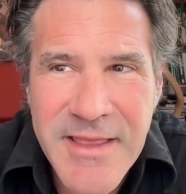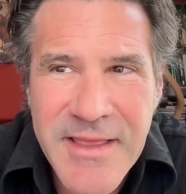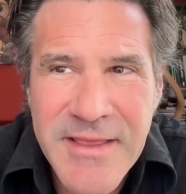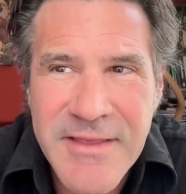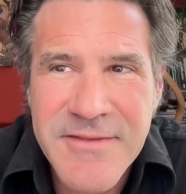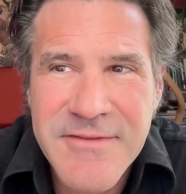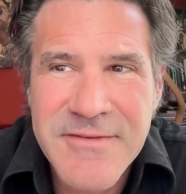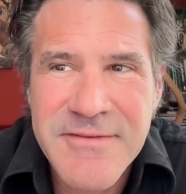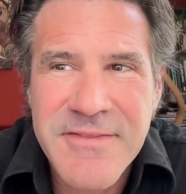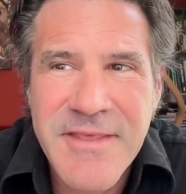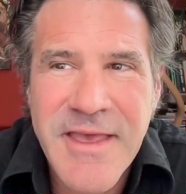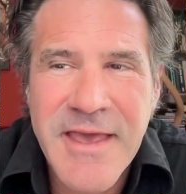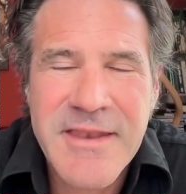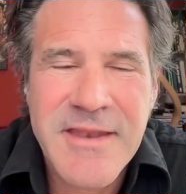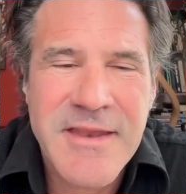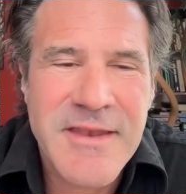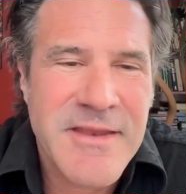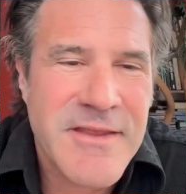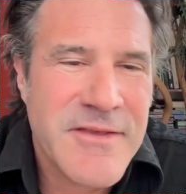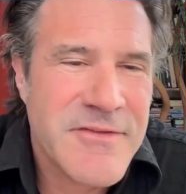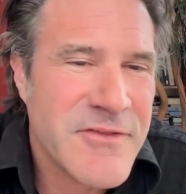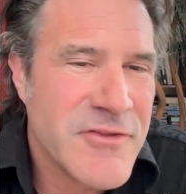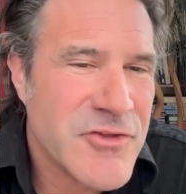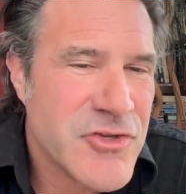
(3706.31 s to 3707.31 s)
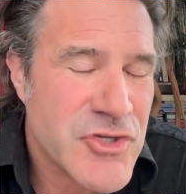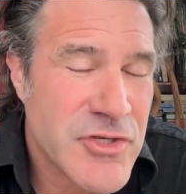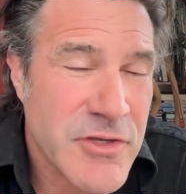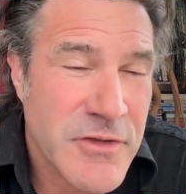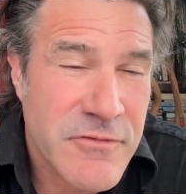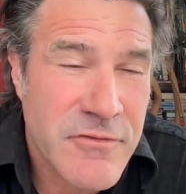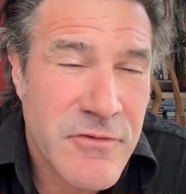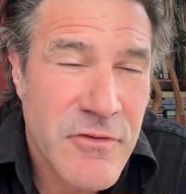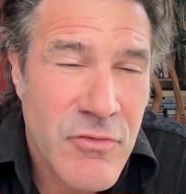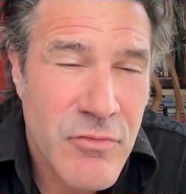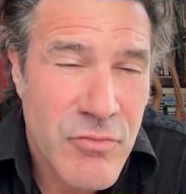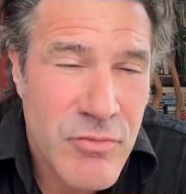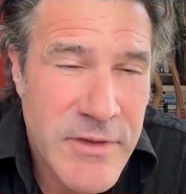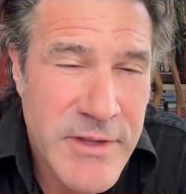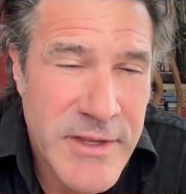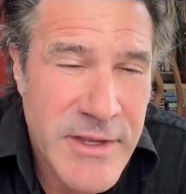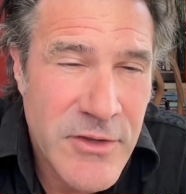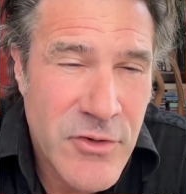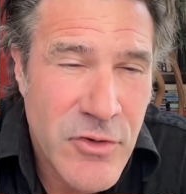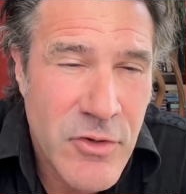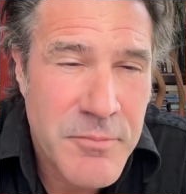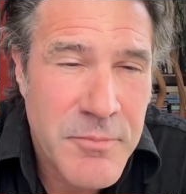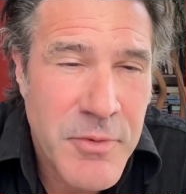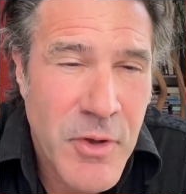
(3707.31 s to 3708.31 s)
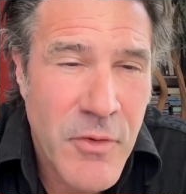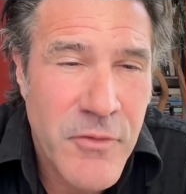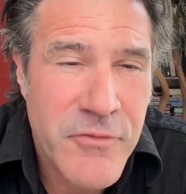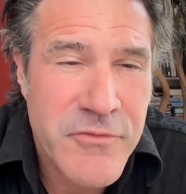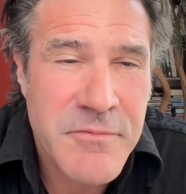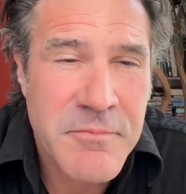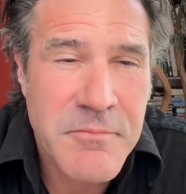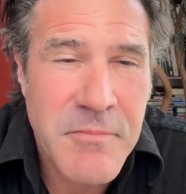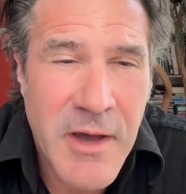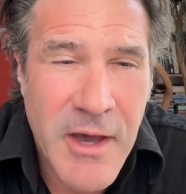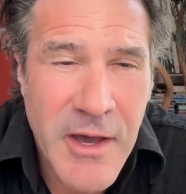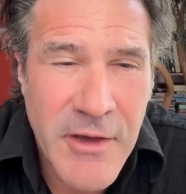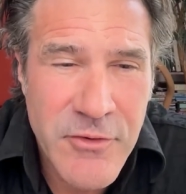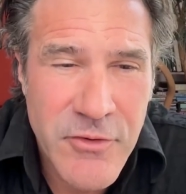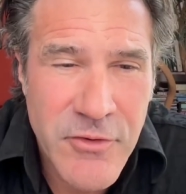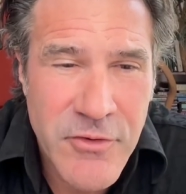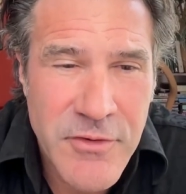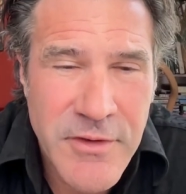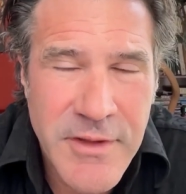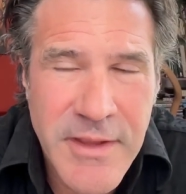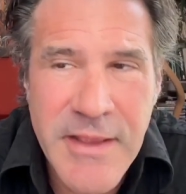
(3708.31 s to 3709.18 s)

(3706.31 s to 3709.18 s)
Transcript: is that it isn't just green or postmodern.